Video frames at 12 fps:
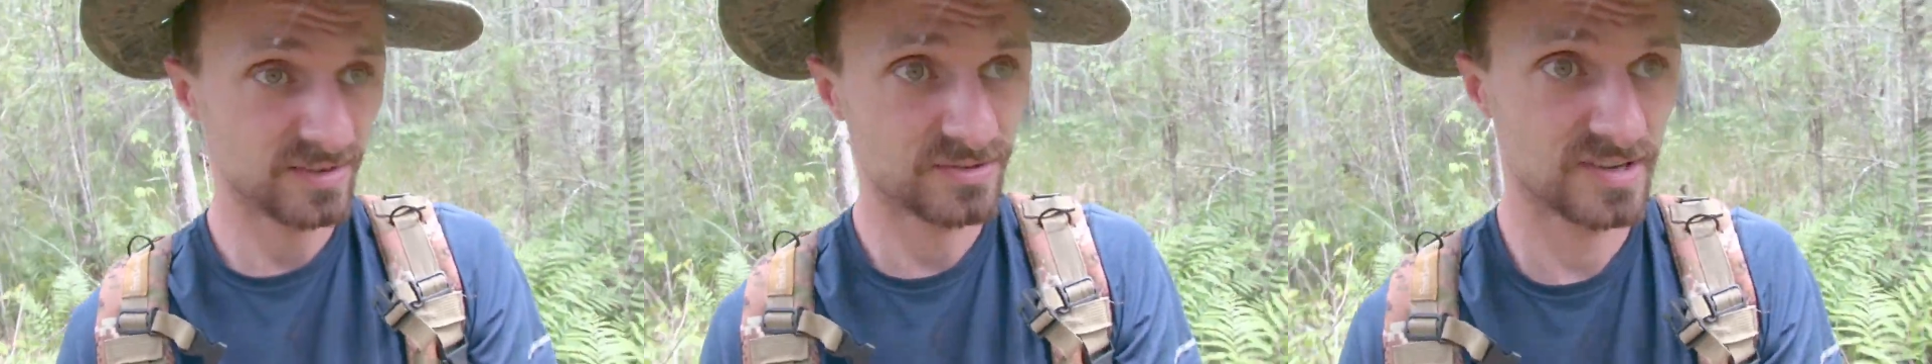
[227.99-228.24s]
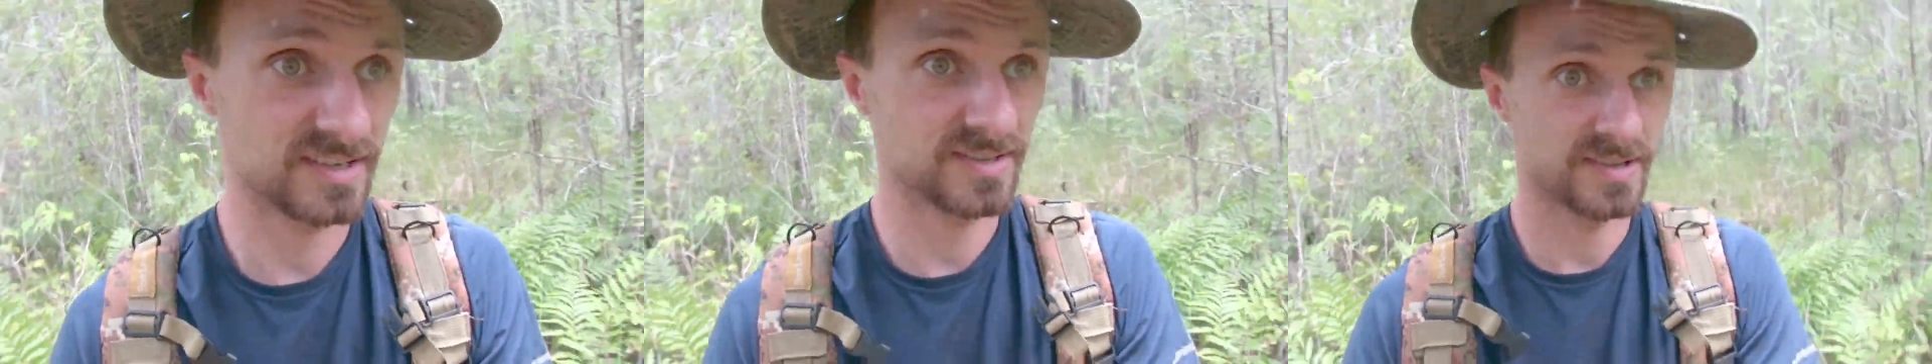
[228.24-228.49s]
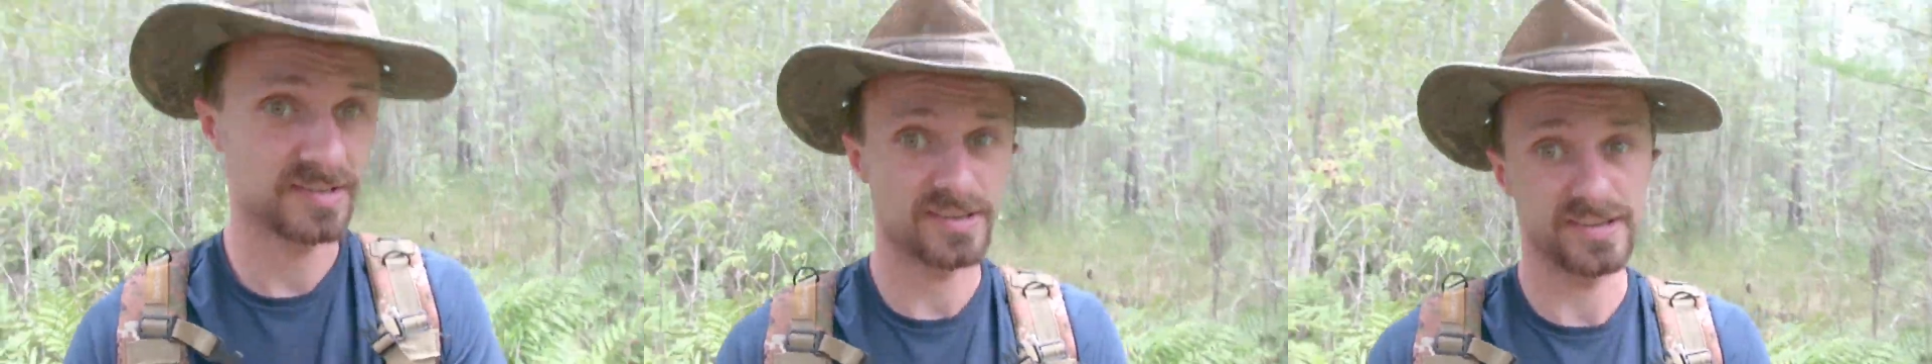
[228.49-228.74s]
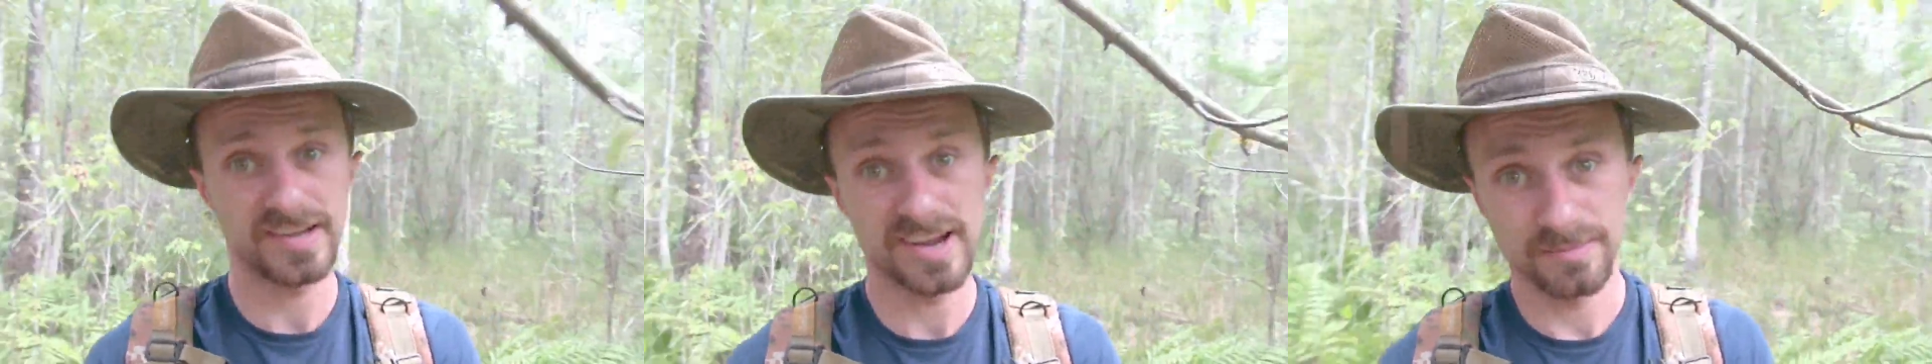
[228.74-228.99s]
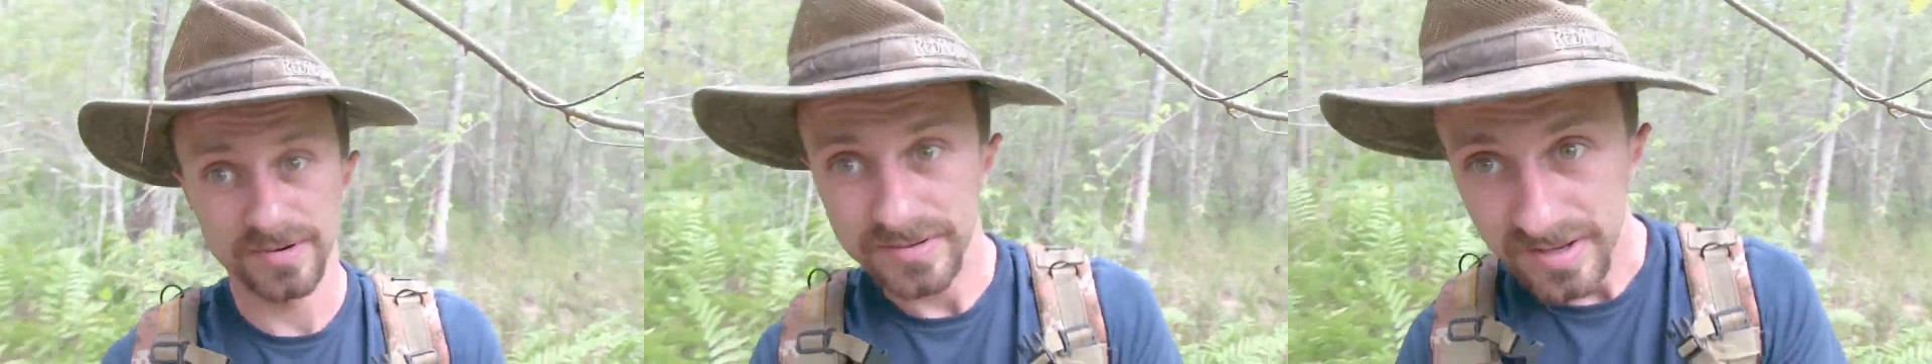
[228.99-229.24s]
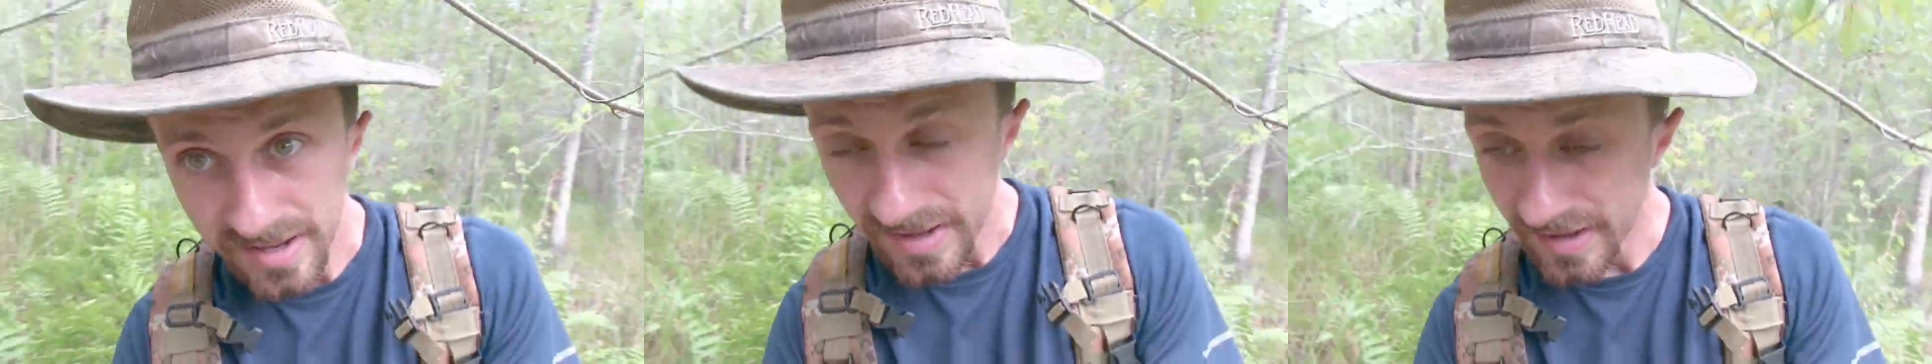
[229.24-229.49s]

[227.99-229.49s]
go check those other cameras.